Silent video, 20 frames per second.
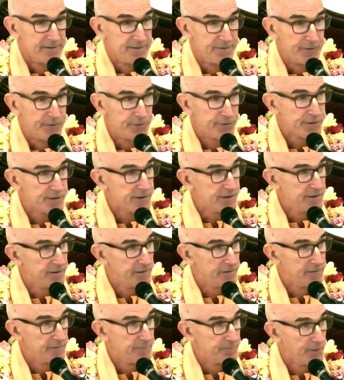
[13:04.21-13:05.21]

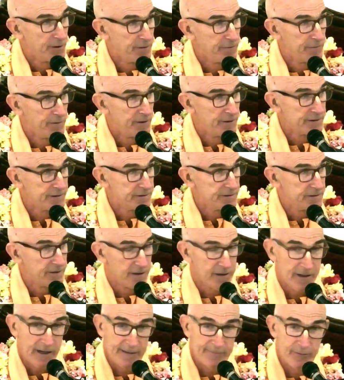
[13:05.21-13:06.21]
Yudhisthira Maharaj is the
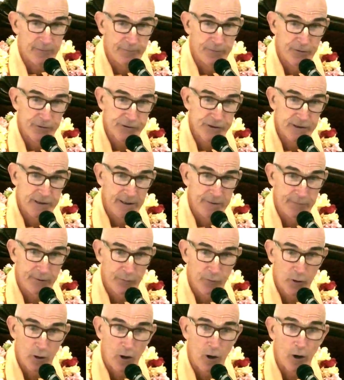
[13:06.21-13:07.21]
type of person that we
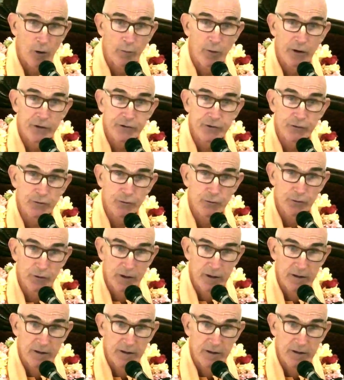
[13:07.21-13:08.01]
would all want to